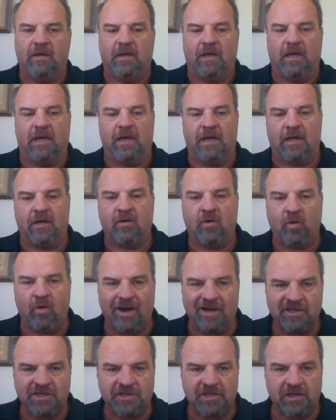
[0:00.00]
Any
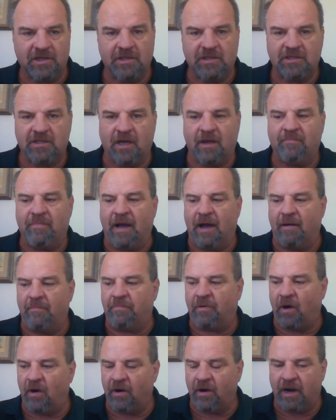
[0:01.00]
questions
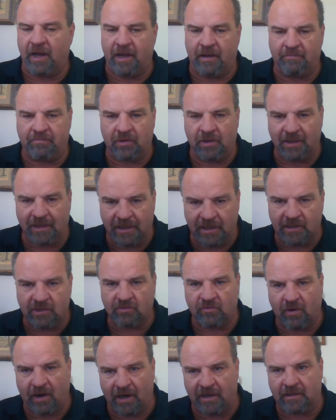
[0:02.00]
about Part A, please
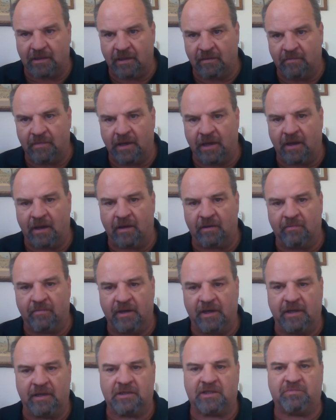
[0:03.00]
write them down.
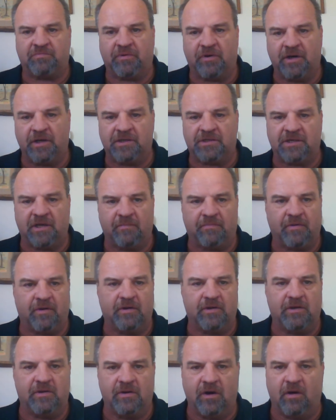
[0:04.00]
It's pretty
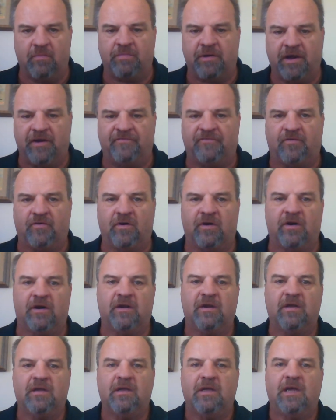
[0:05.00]
simple. You don't pay for it
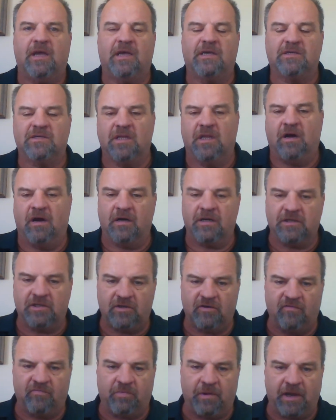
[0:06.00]
as long as
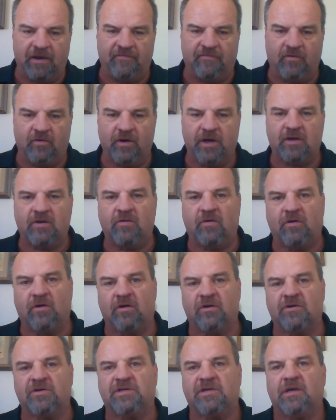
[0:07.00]
you've paid 40
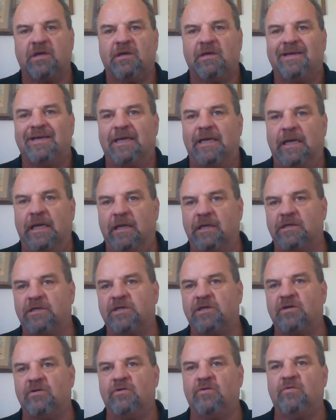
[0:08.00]
quarters
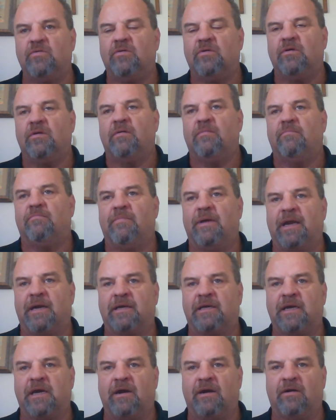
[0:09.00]
into
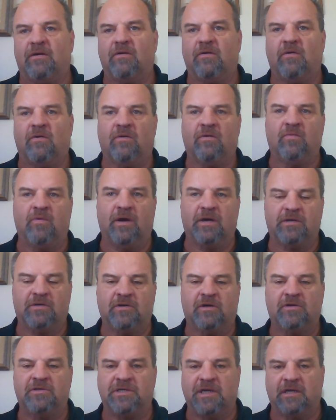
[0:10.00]
Medicare, or what
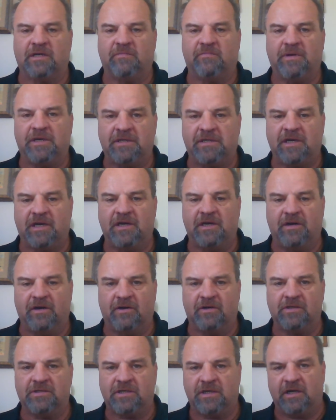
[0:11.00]
turns out to be 10
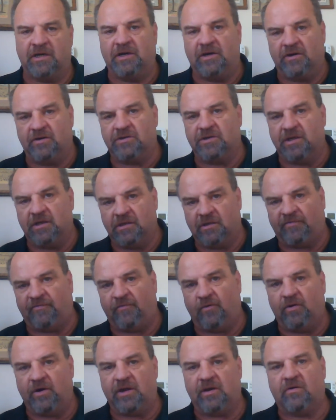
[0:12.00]
years. 10 years is
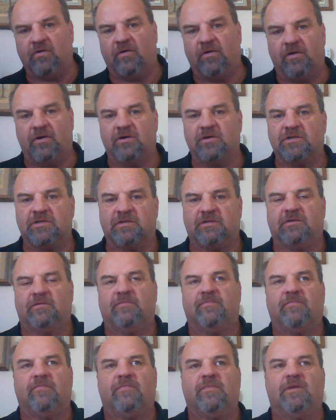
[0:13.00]
40 quarters,
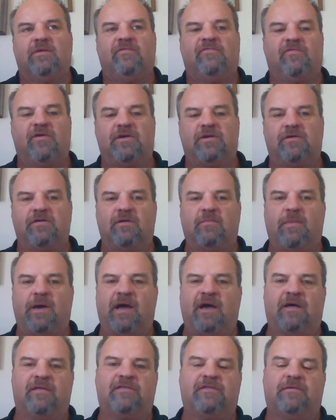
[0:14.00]
if we do the
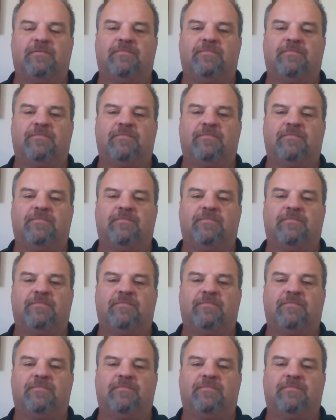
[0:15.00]
math.